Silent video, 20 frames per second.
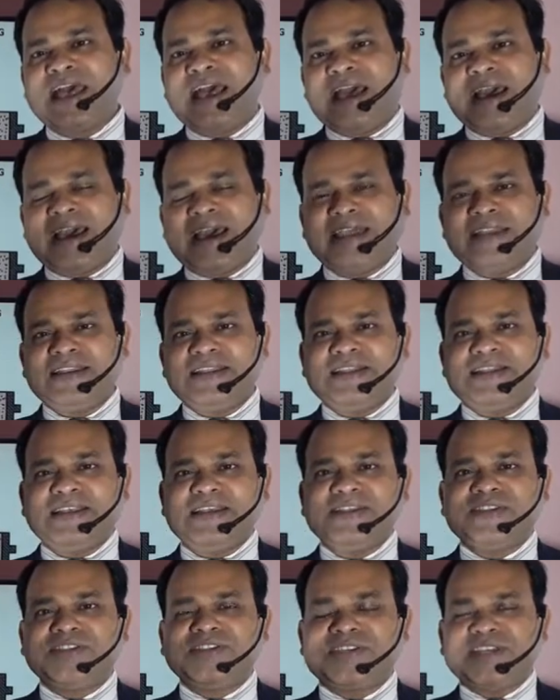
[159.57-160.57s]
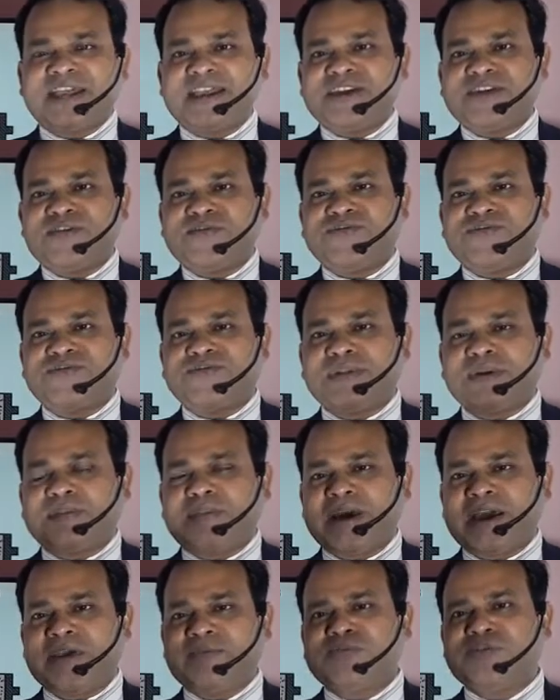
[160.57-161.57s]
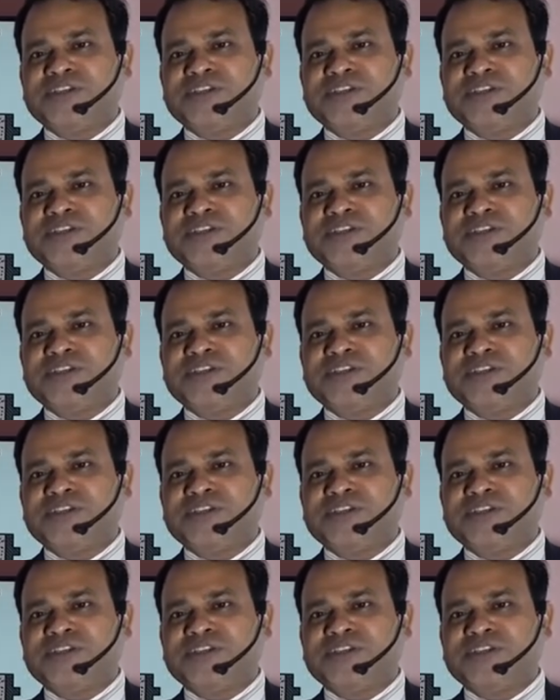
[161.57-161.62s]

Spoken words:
and inside of the pipe,